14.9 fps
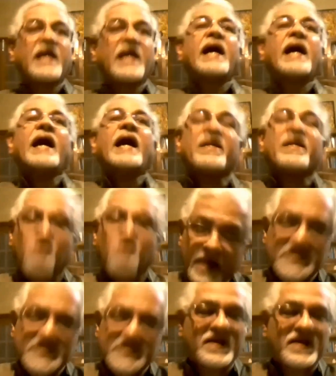And
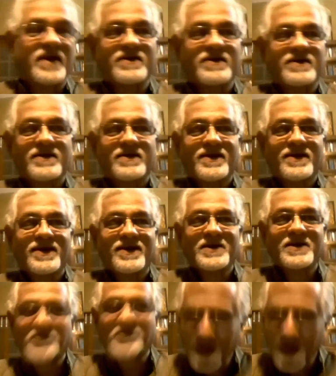once again,
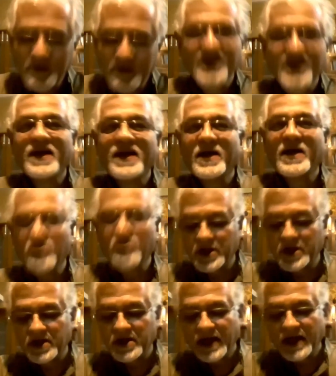the primary
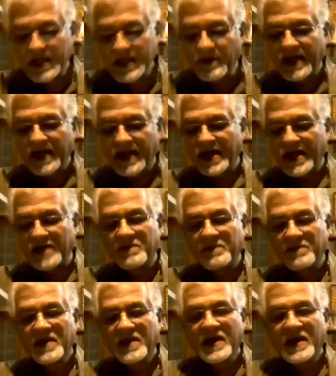language is Malayalam,
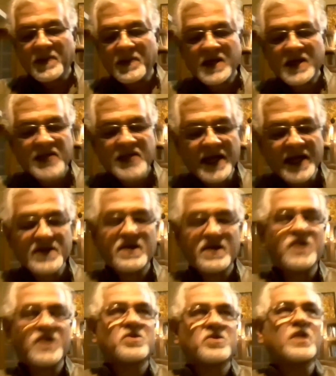thus entering
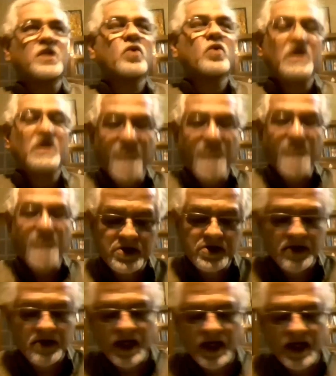into the local
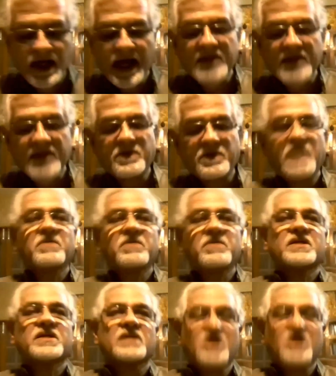imaginary and the primary
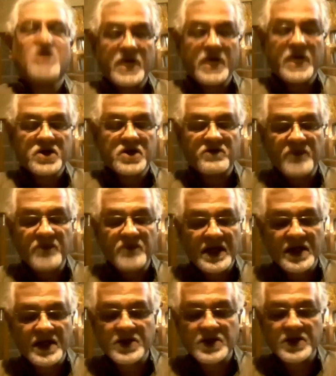circulation of meanings